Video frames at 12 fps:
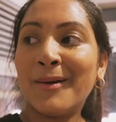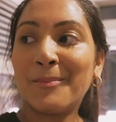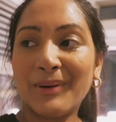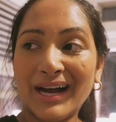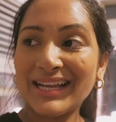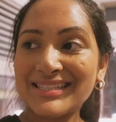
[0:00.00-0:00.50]

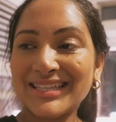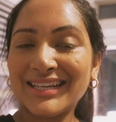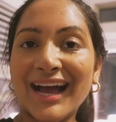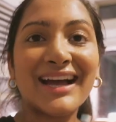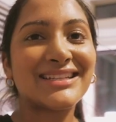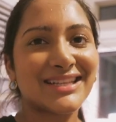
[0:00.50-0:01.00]
but
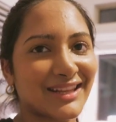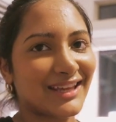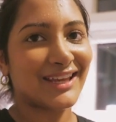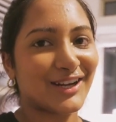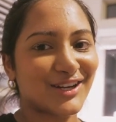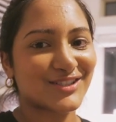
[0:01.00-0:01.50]
I did like
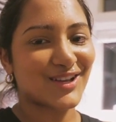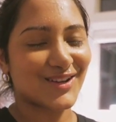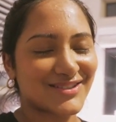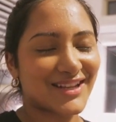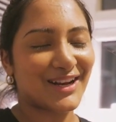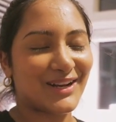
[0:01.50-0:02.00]
hearing
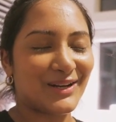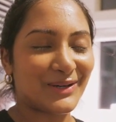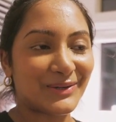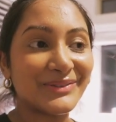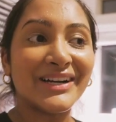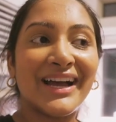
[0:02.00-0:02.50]
songs that I
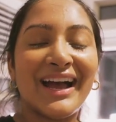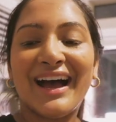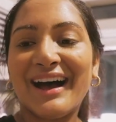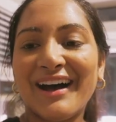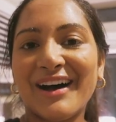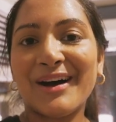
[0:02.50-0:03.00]
knew.
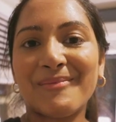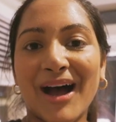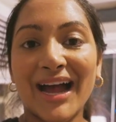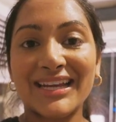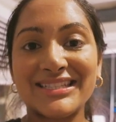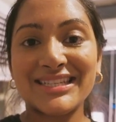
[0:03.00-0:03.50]
Um,
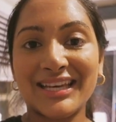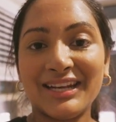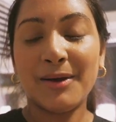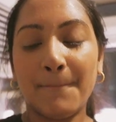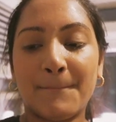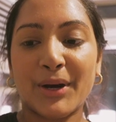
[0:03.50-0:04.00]
I
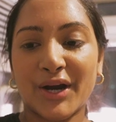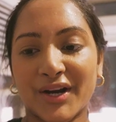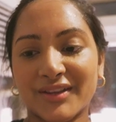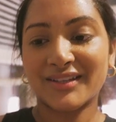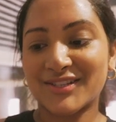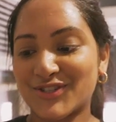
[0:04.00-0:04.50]
did
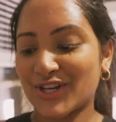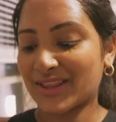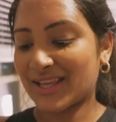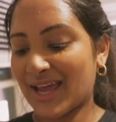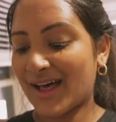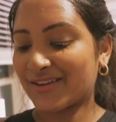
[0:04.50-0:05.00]
burn, let's check
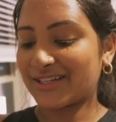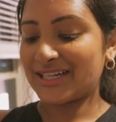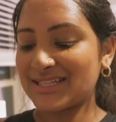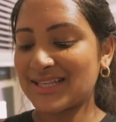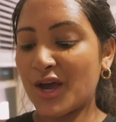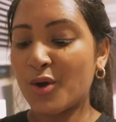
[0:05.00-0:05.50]
the
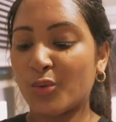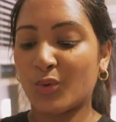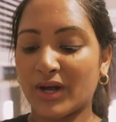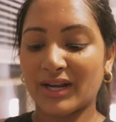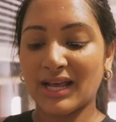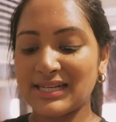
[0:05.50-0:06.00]
calories,
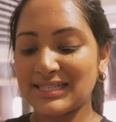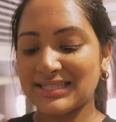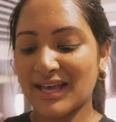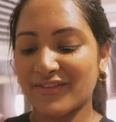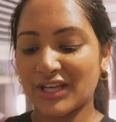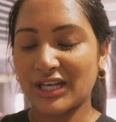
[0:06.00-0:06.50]

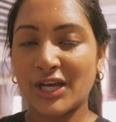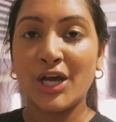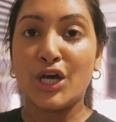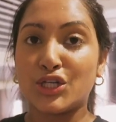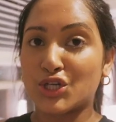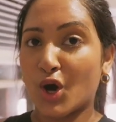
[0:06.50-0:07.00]
197
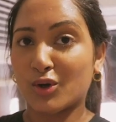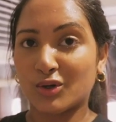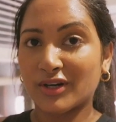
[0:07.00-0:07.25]
total